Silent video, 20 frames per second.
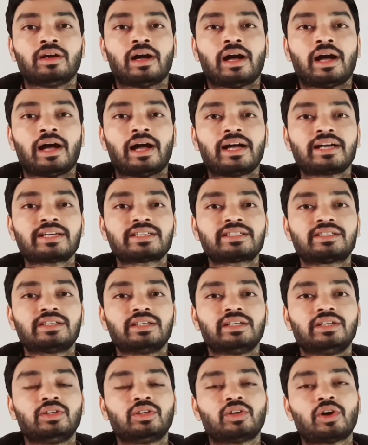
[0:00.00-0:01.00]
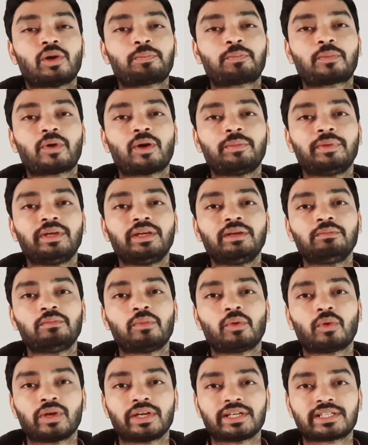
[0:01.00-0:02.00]
asked in your upcoming
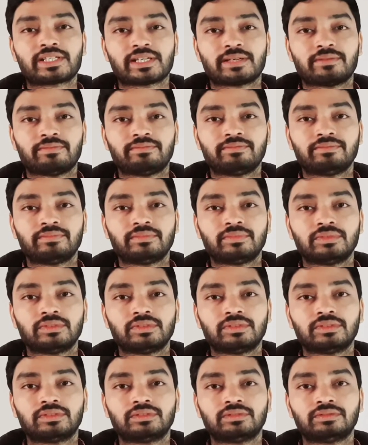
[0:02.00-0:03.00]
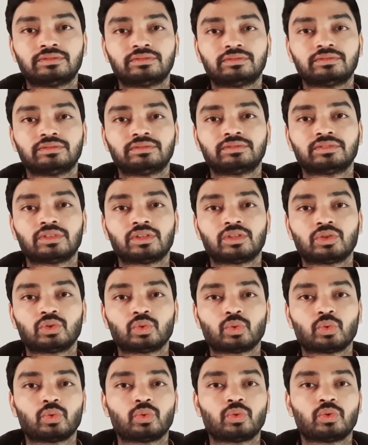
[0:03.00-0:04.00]
board exam.
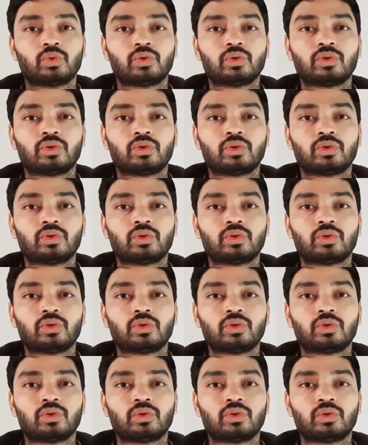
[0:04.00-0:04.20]
So,